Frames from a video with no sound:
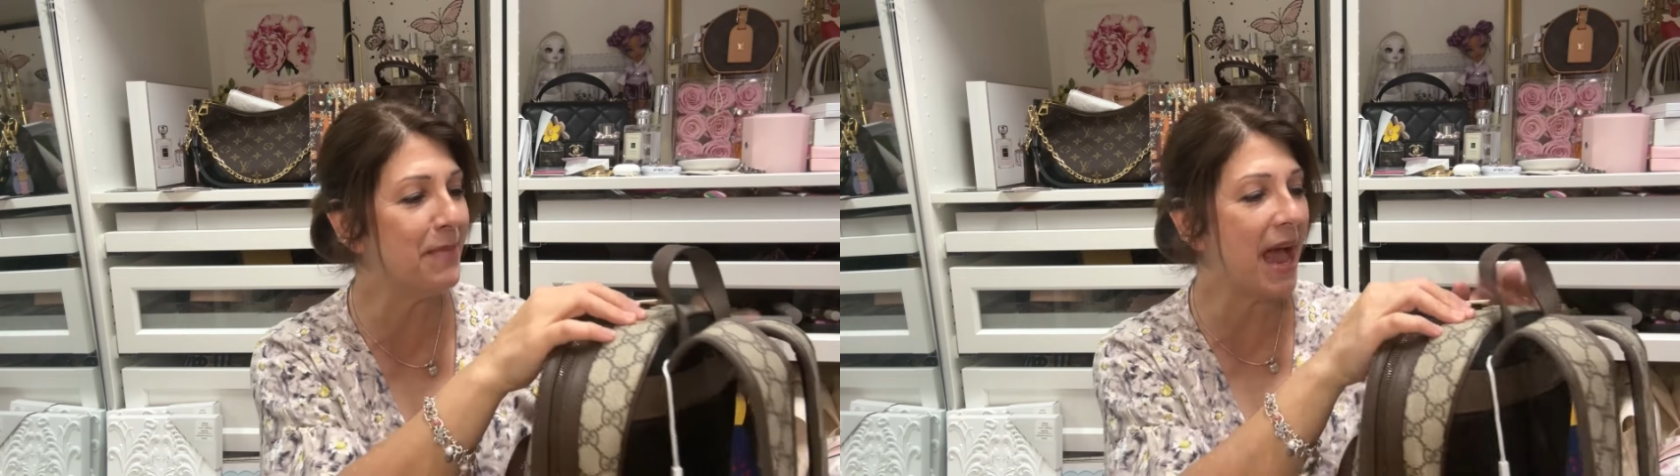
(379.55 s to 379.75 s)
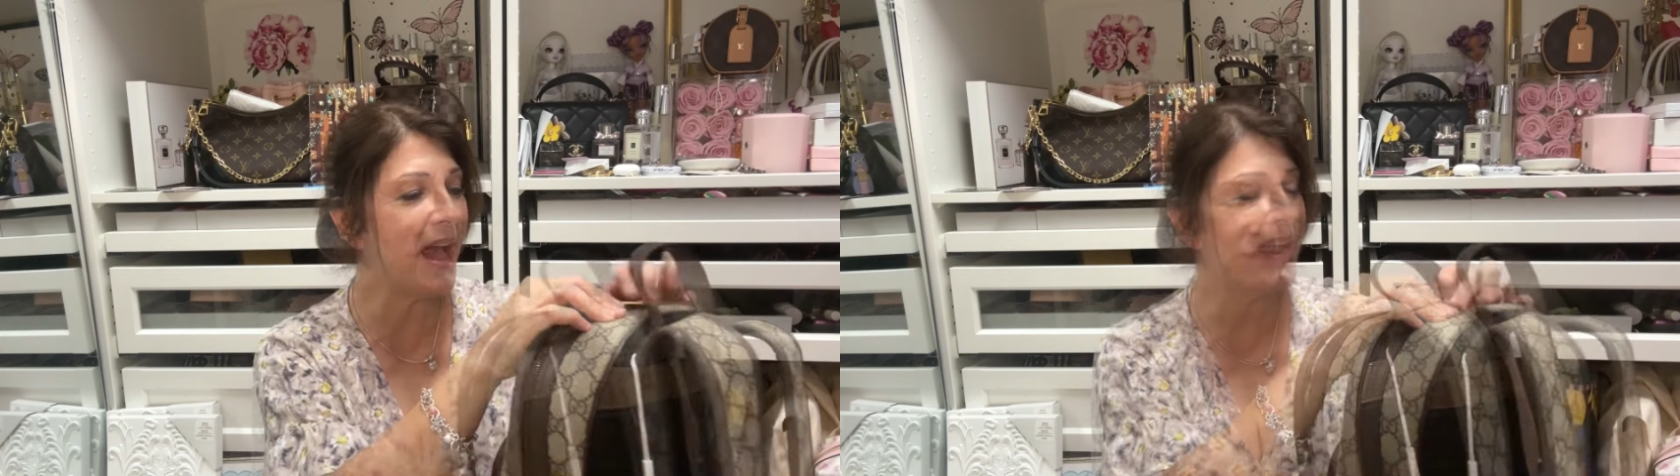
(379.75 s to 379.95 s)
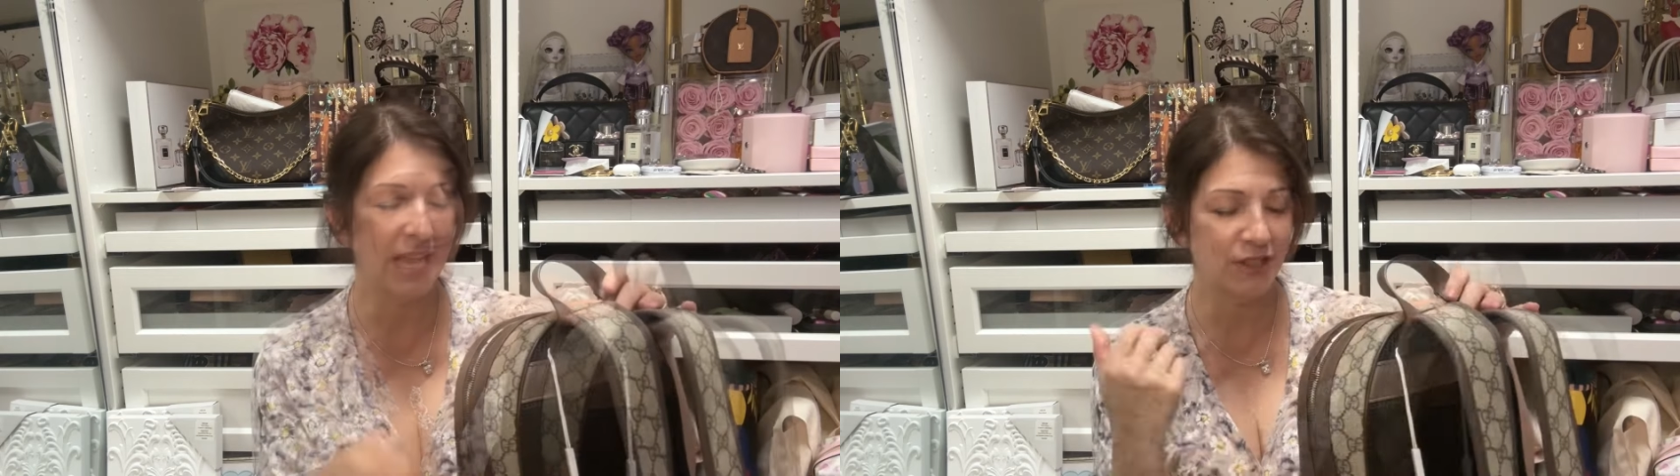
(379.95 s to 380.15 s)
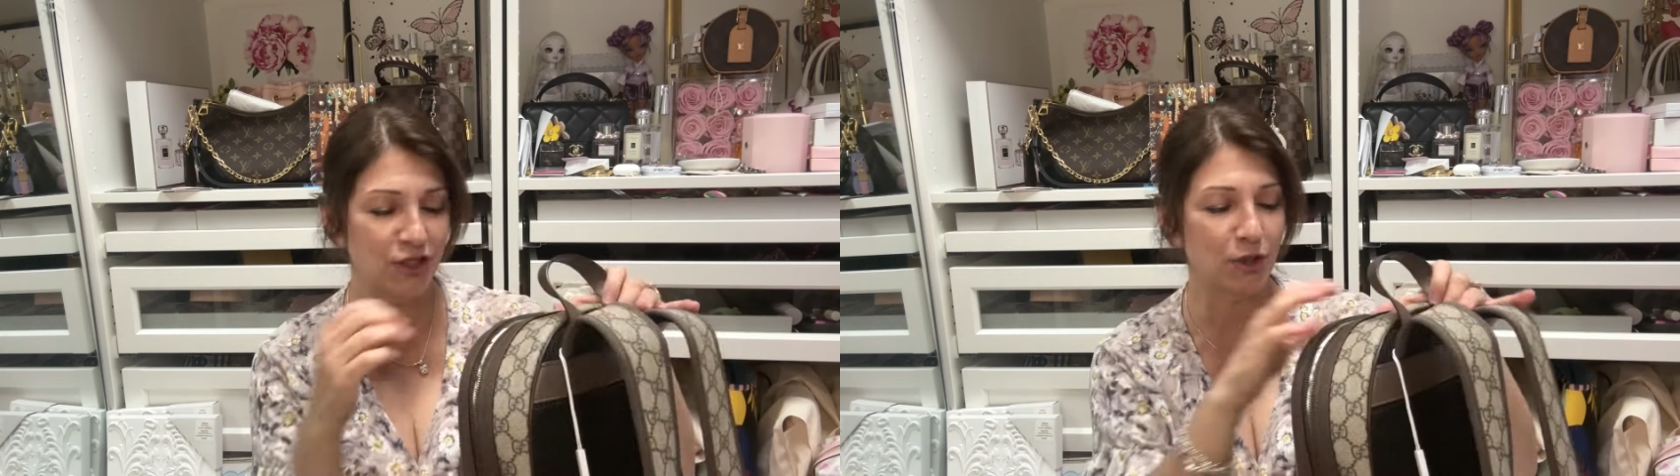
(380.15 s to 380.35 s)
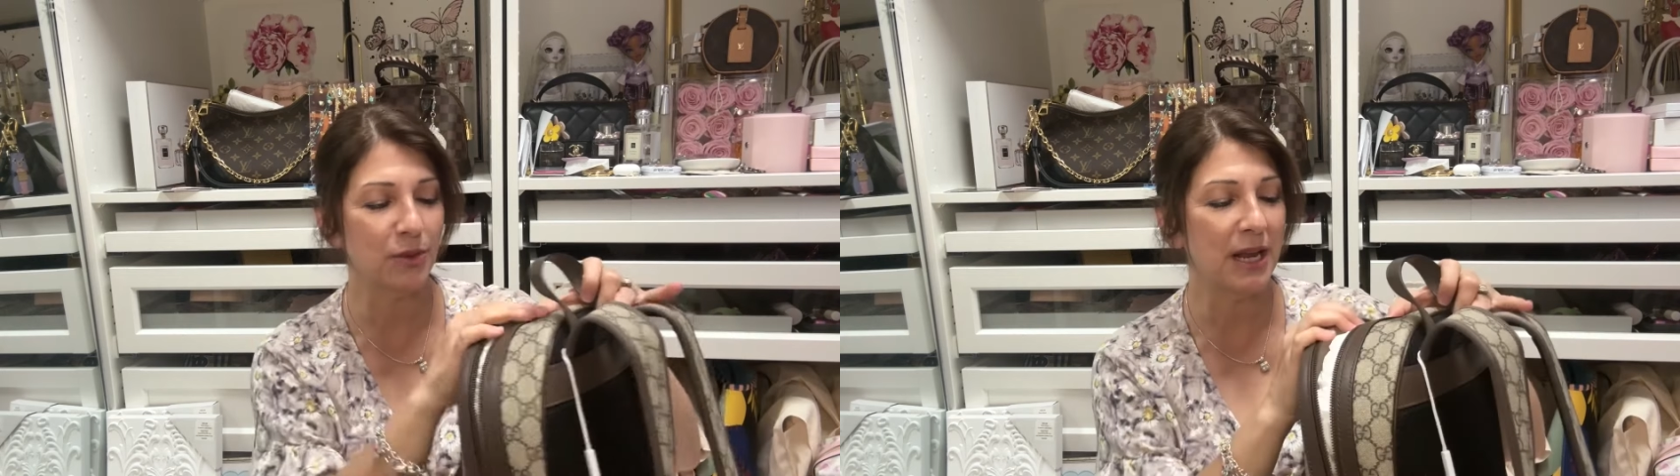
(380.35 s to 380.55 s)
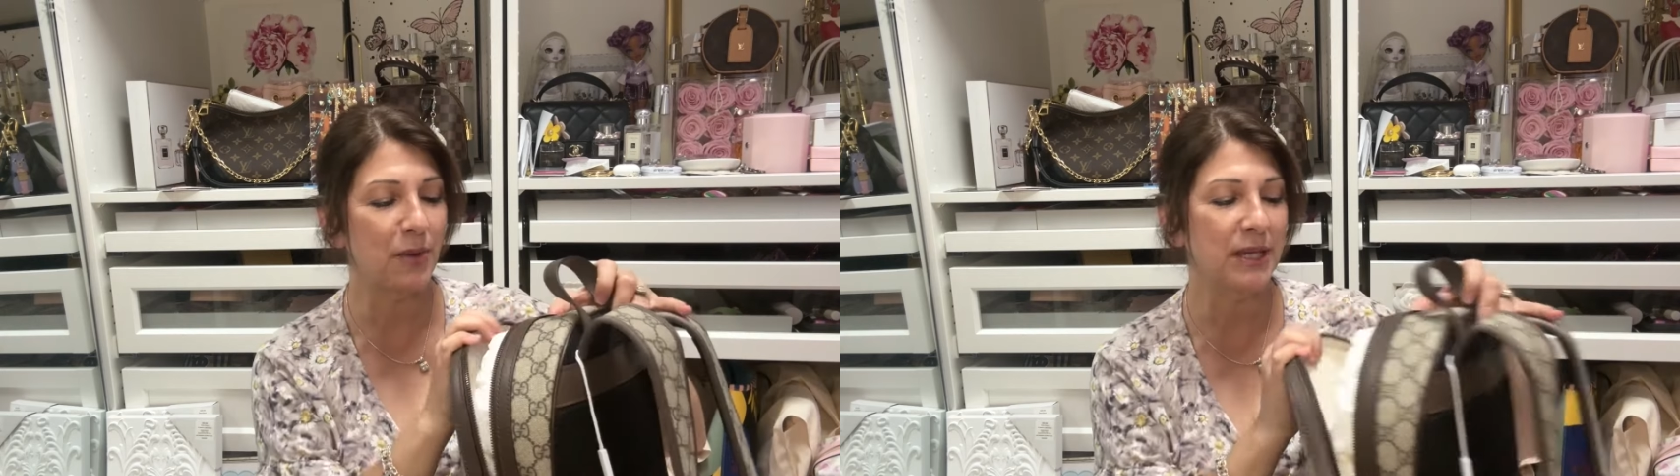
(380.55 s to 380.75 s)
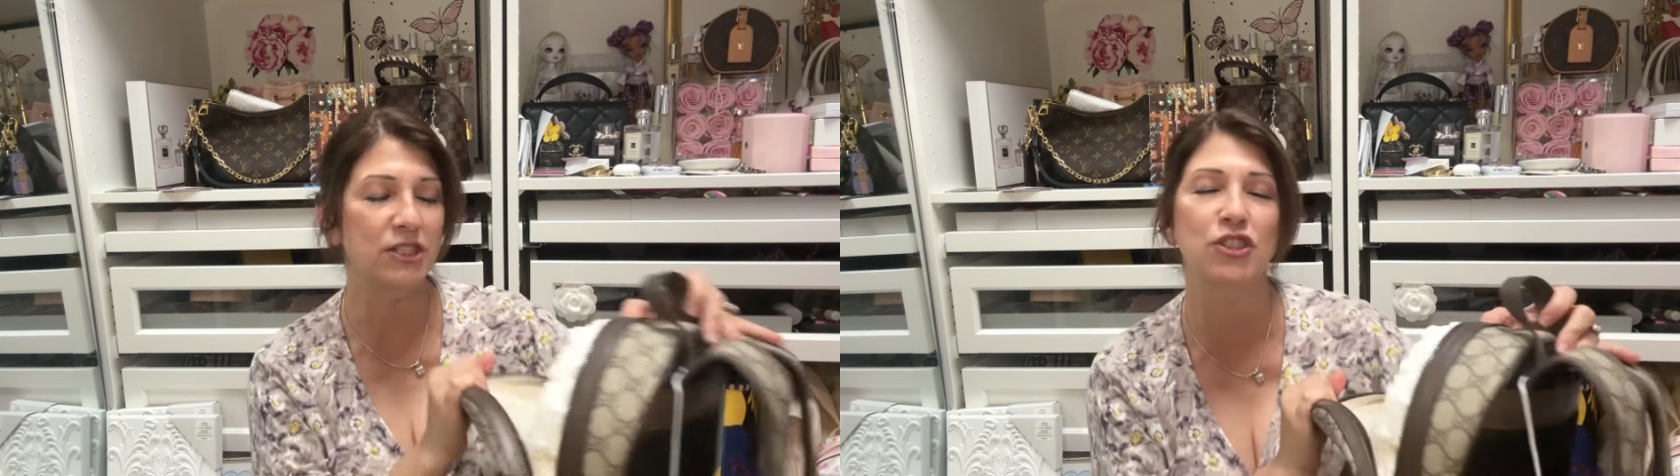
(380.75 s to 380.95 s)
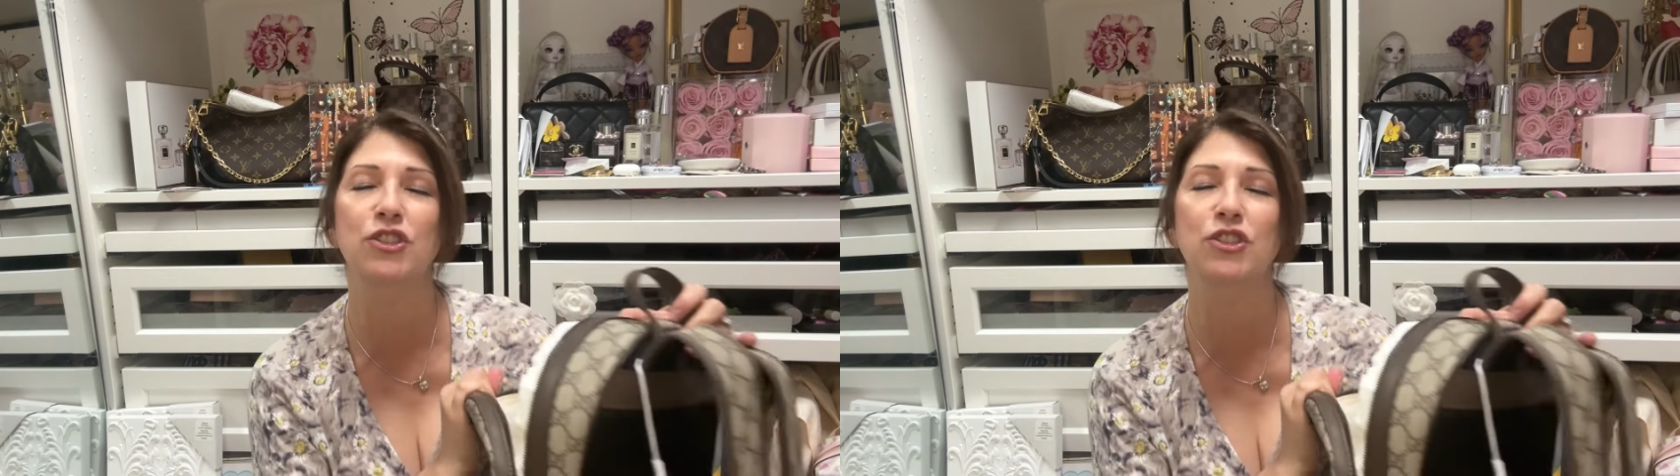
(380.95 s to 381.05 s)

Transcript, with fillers: bag last year when I went